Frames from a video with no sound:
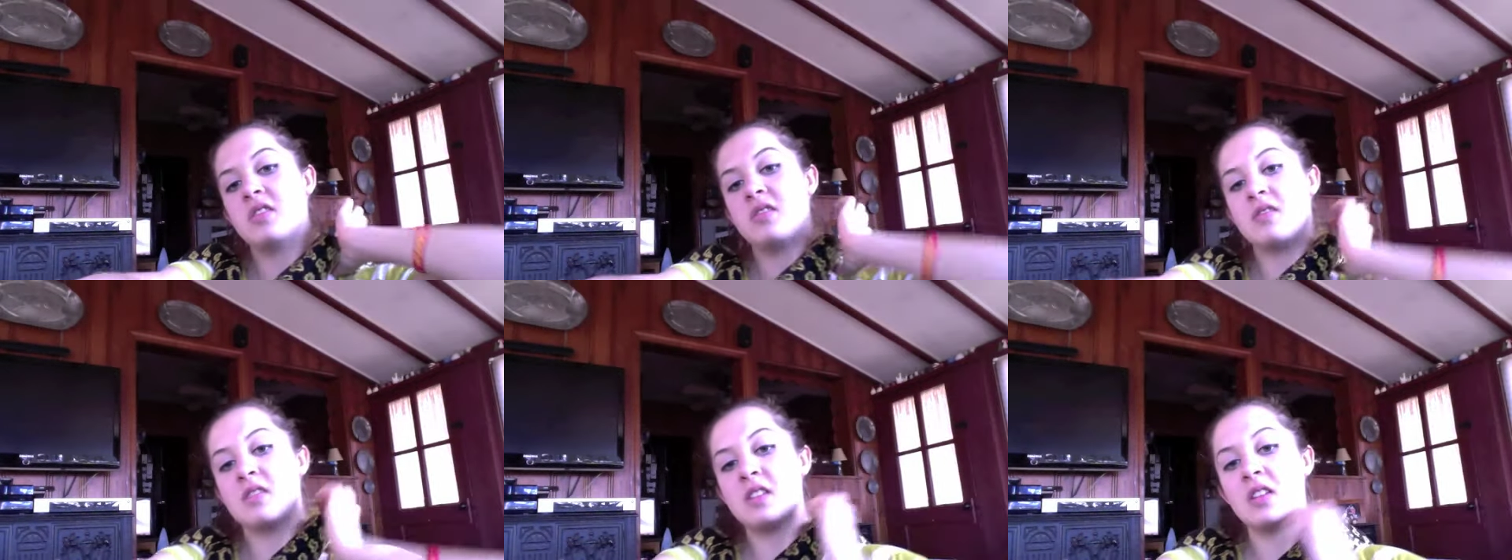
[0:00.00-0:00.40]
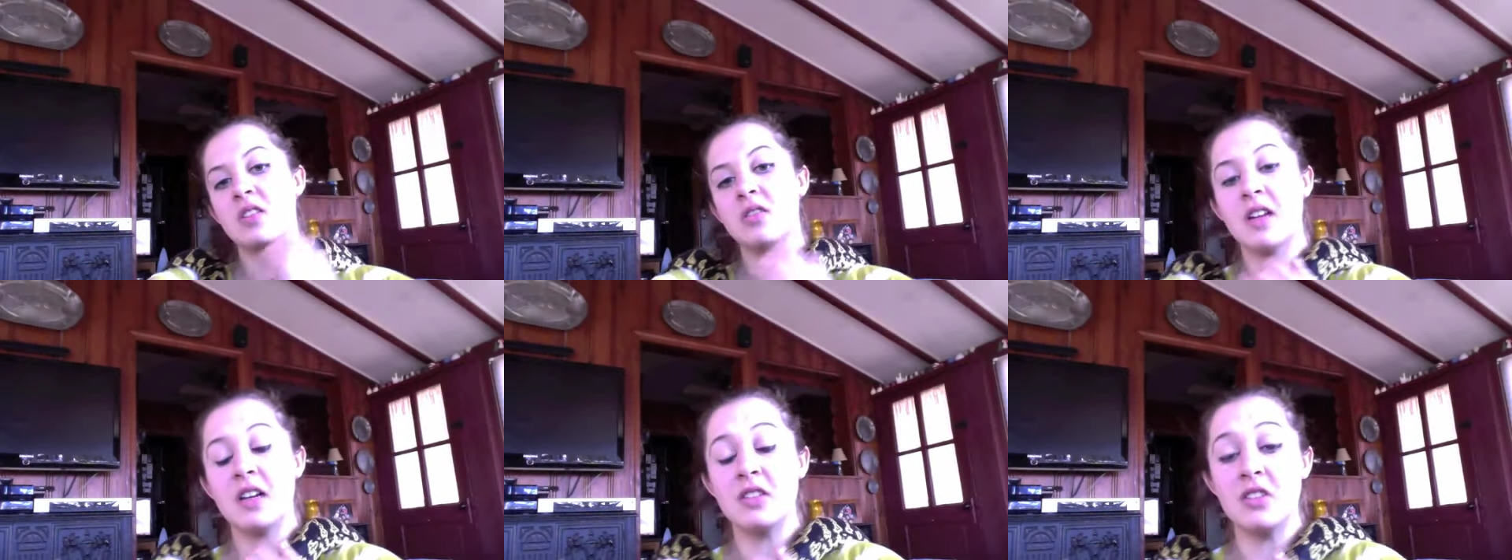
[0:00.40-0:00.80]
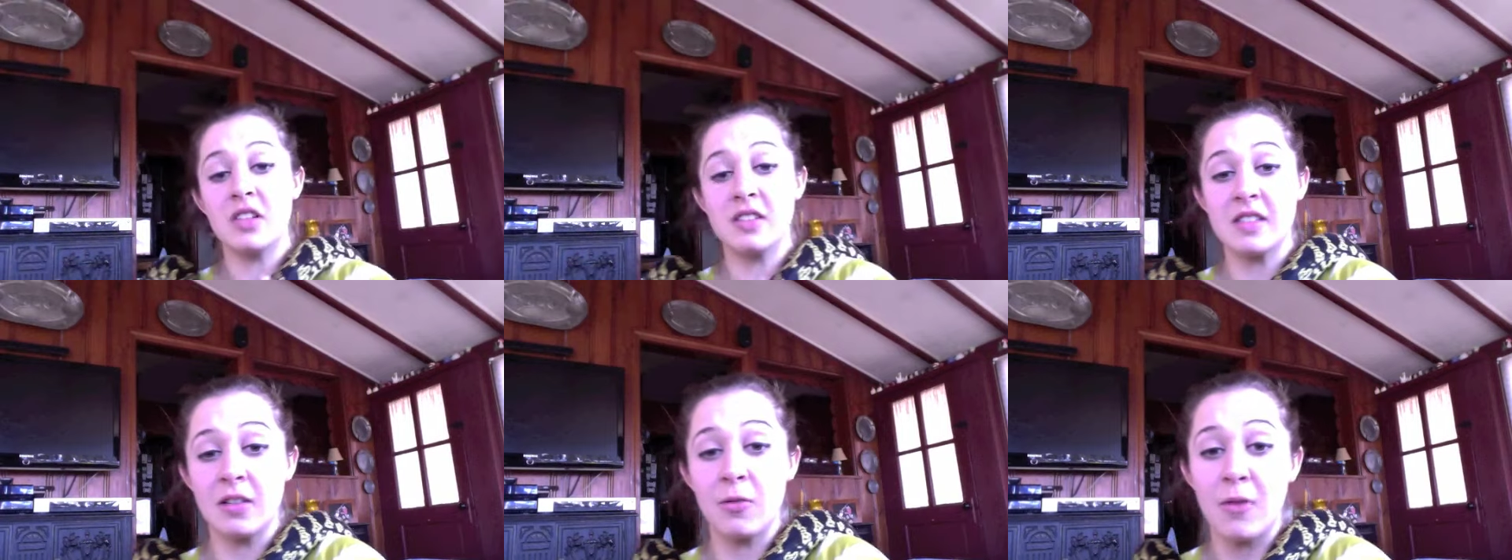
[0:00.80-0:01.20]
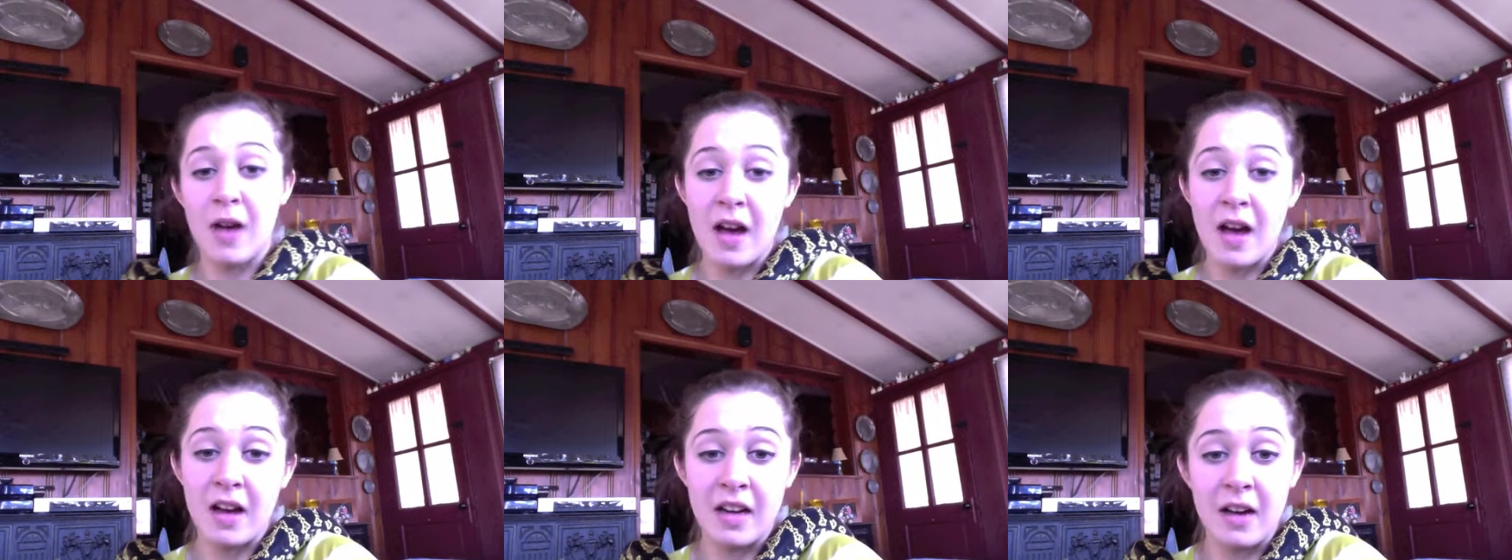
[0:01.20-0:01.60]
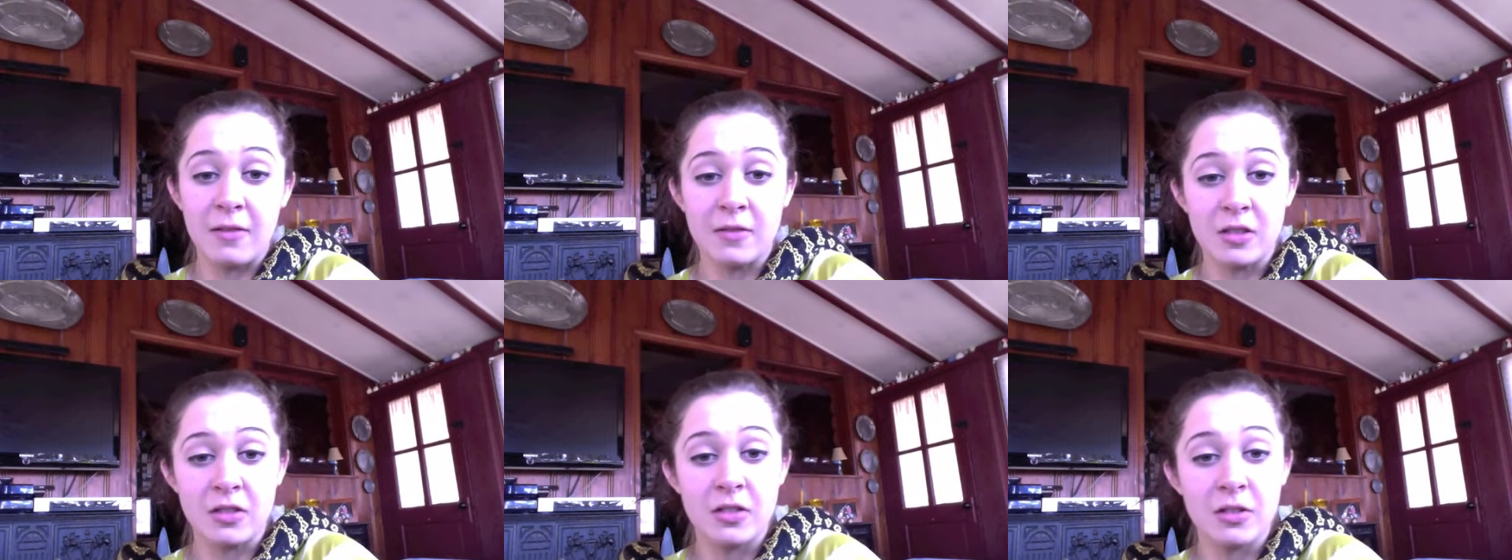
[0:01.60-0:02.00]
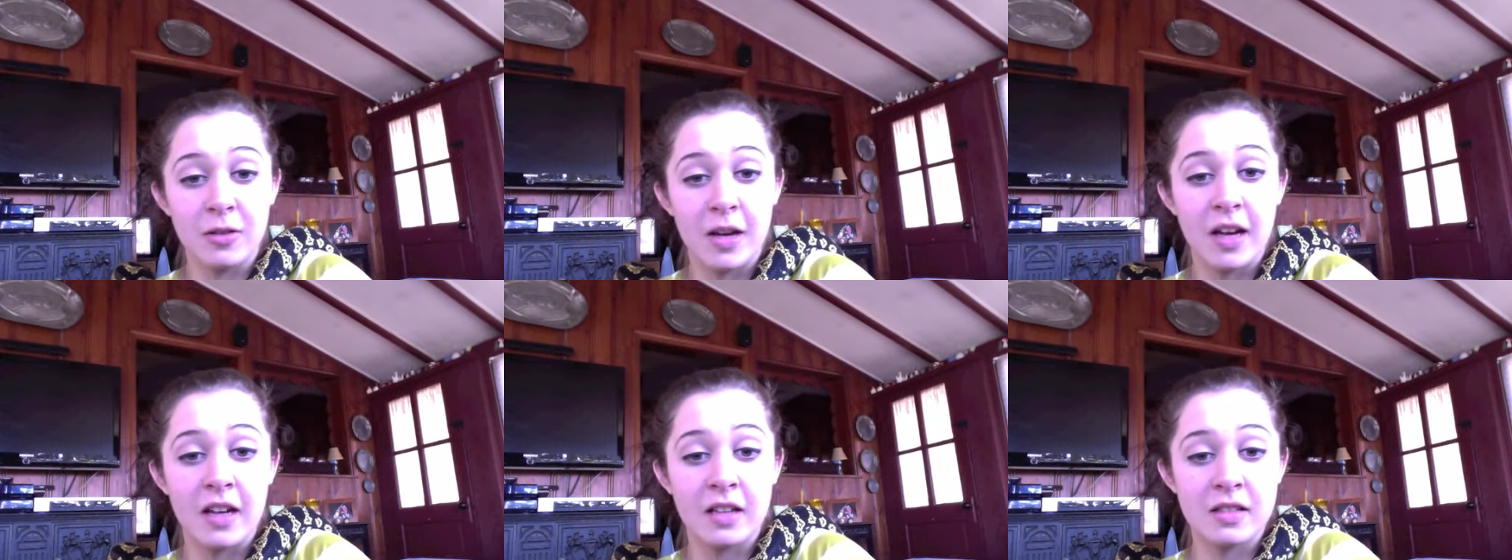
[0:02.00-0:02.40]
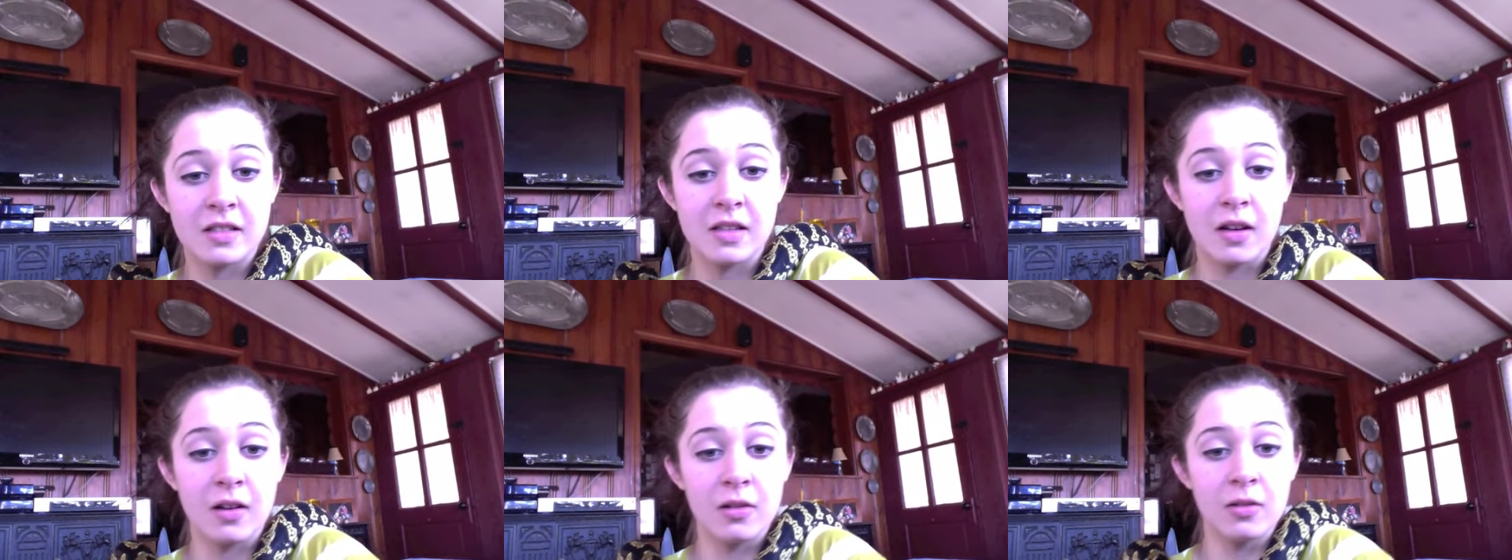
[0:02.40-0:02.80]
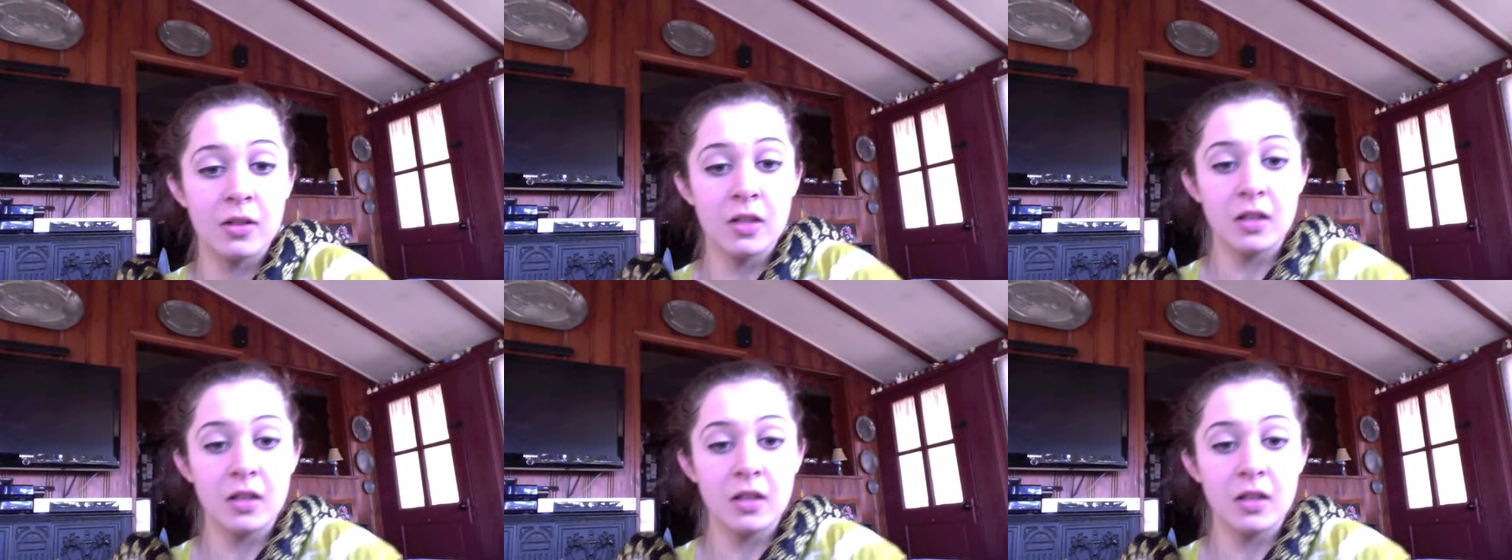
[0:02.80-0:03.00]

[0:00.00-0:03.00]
still digesting a rat after 2 days, so